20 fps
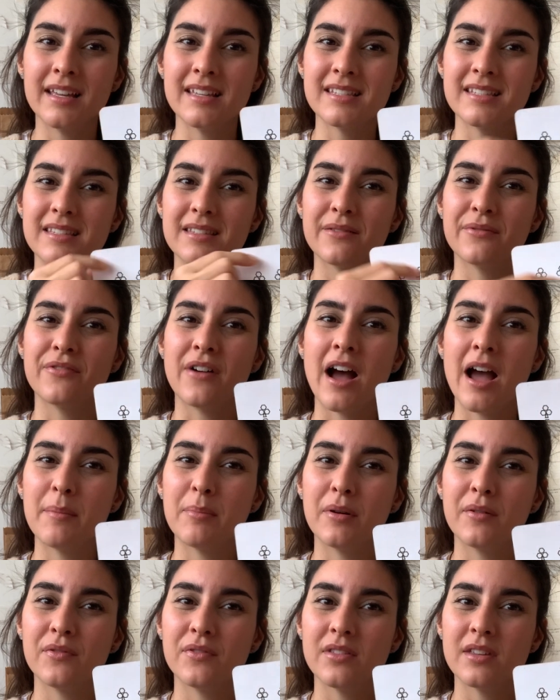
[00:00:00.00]
is the vibe
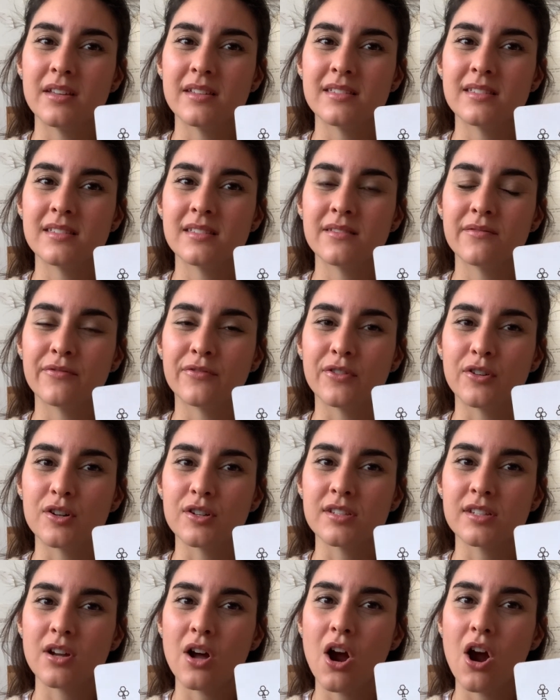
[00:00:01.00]
of this
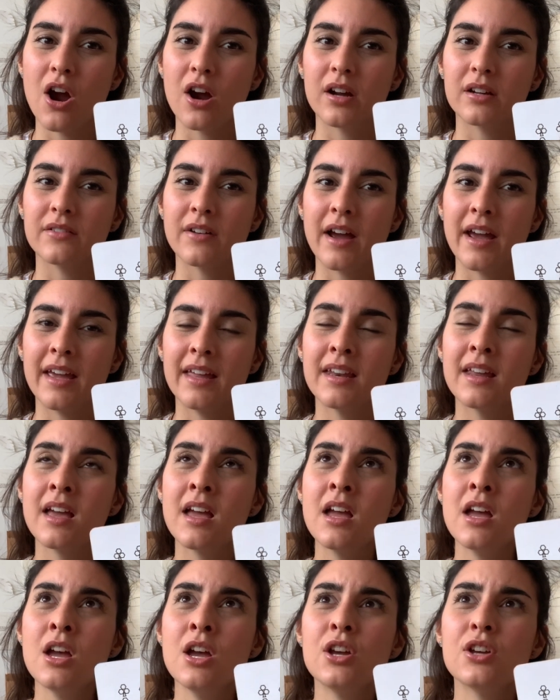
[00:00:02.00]
first card, right?
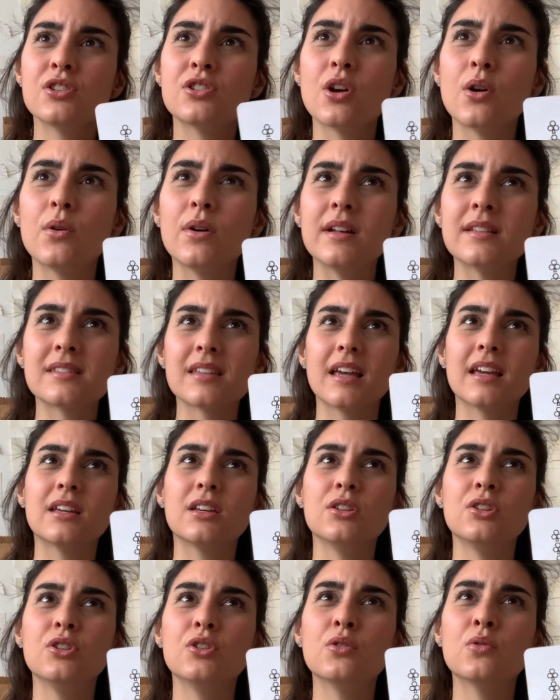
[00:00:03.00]
So it's like
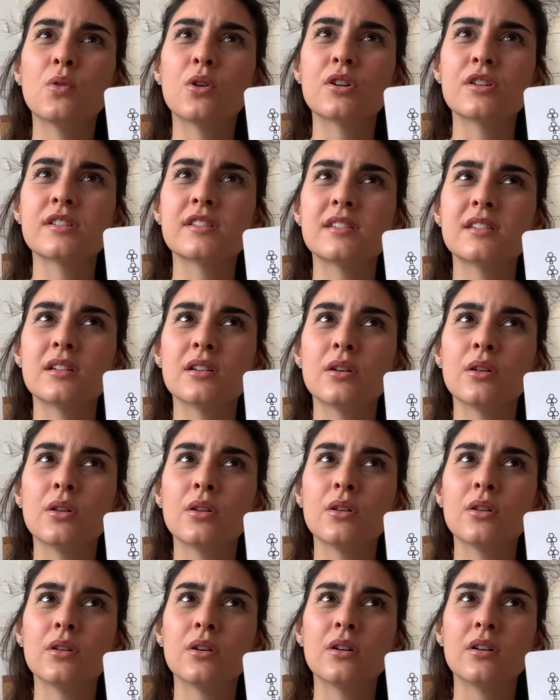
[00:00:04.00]
you are
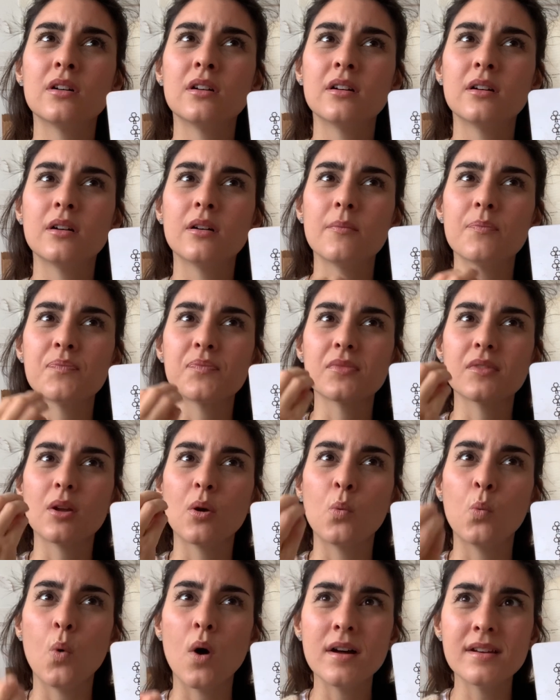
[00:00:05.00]
still
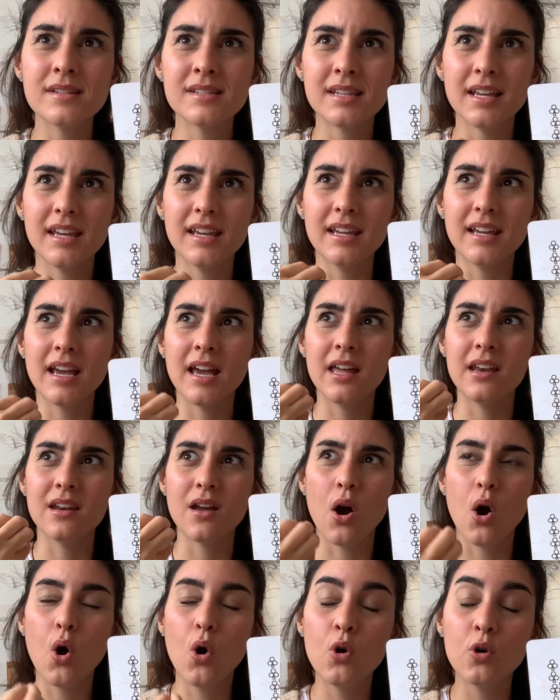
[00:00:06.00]
wanting and
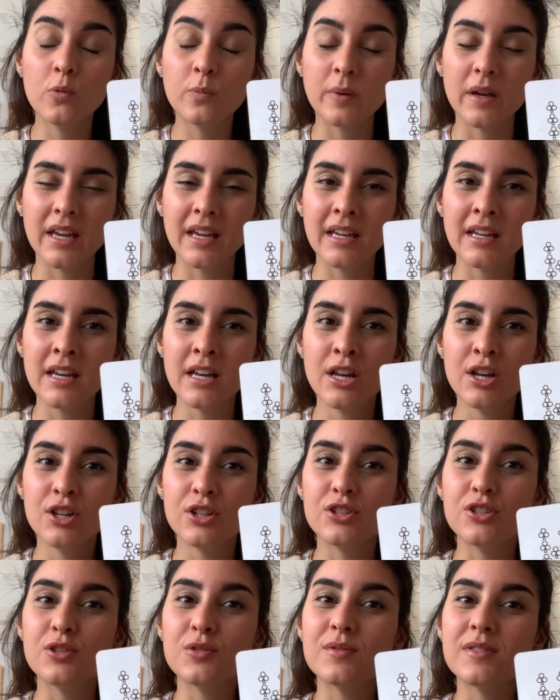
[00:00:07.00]
hoping
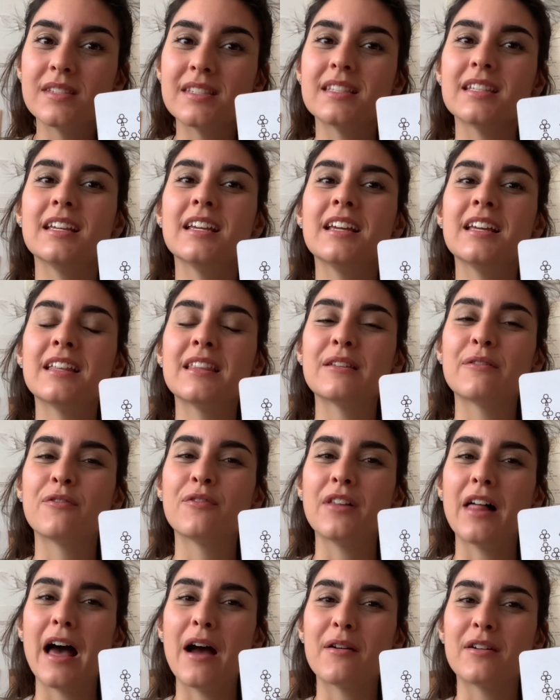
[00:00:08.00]
to see the
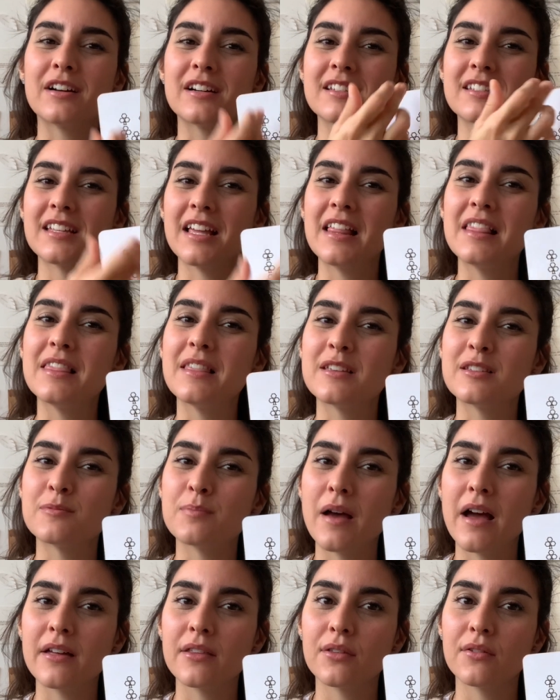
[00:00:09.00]
flowers in this
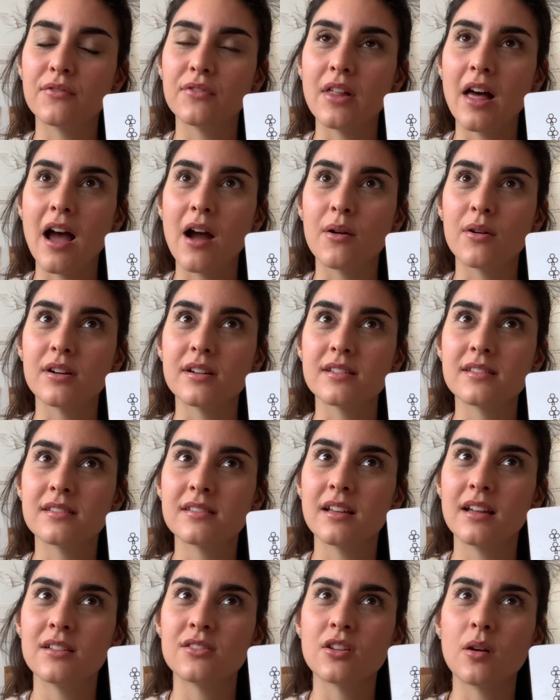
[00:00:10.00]
path of
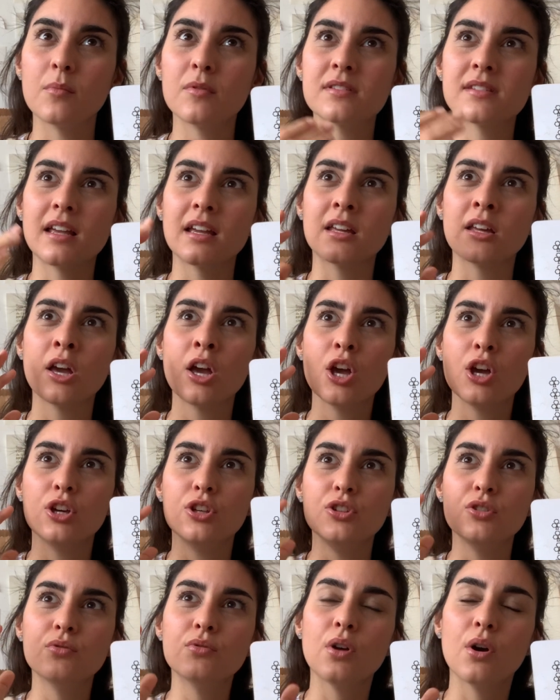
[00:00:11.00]
flowers. It's almost like
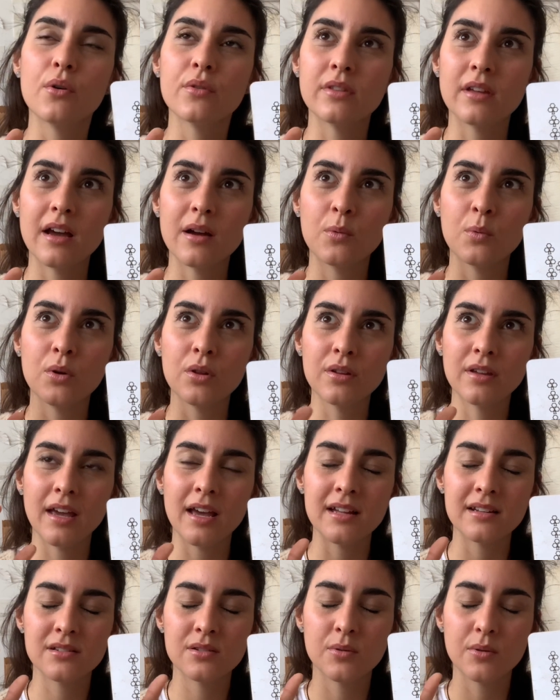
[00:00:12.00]
you know that we'll
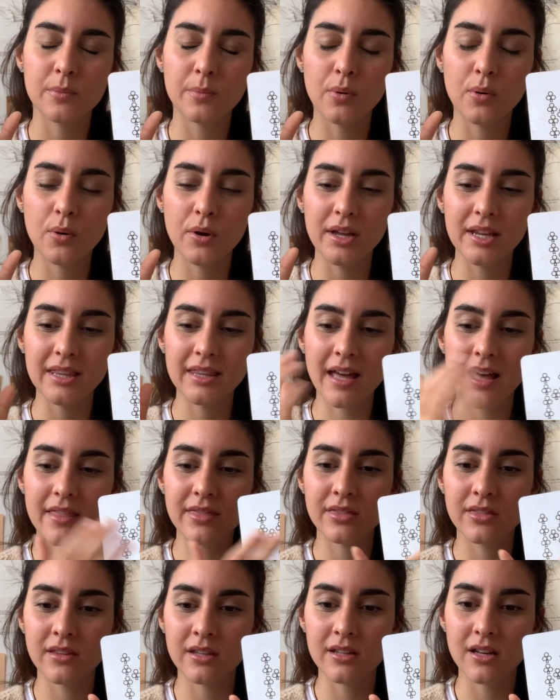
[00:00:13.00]
get to a point
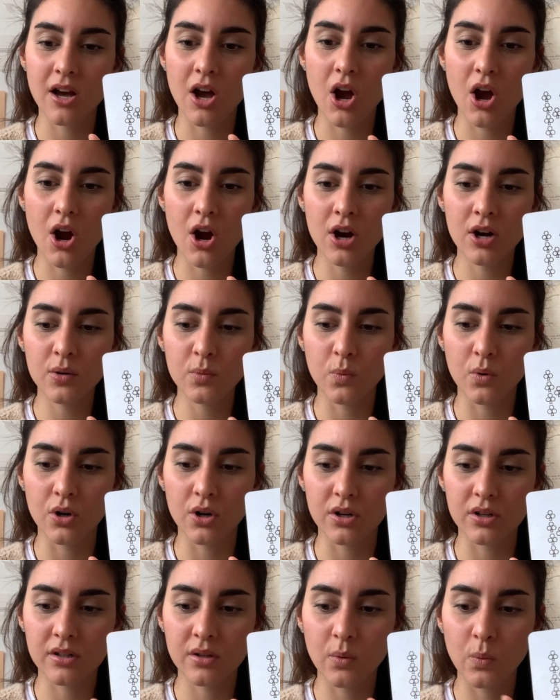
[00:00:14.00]
that the hard
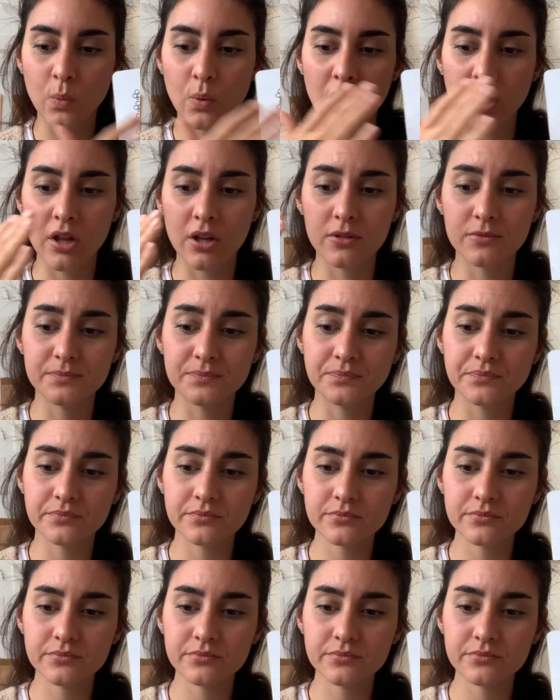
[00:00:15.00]
work will,